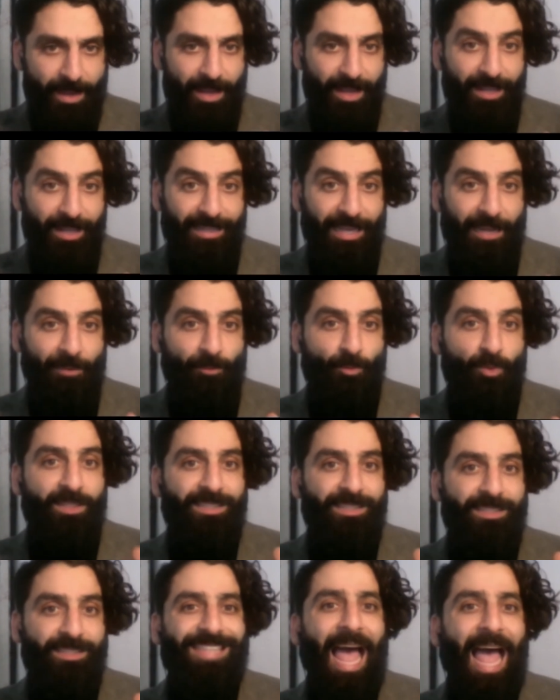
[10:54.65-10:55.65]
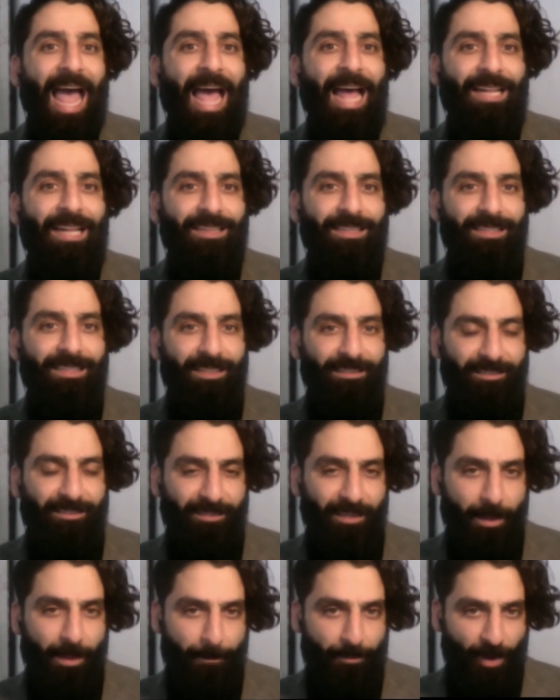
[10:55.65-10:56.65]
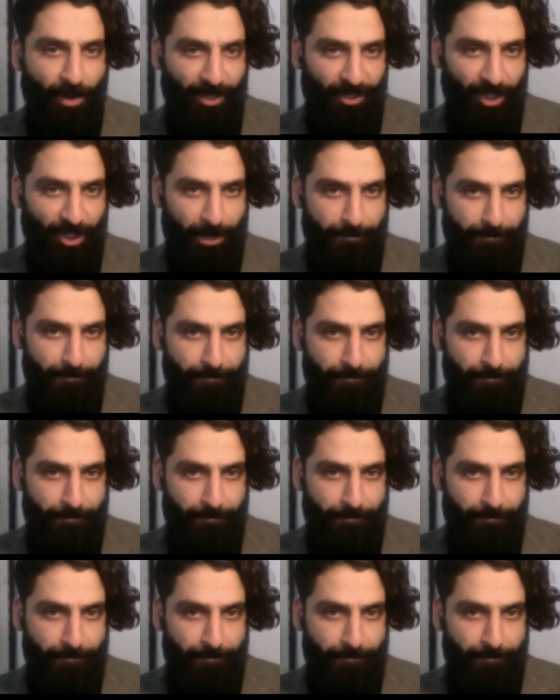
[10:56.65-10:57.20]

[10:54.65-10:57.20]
it can withstand this pressure.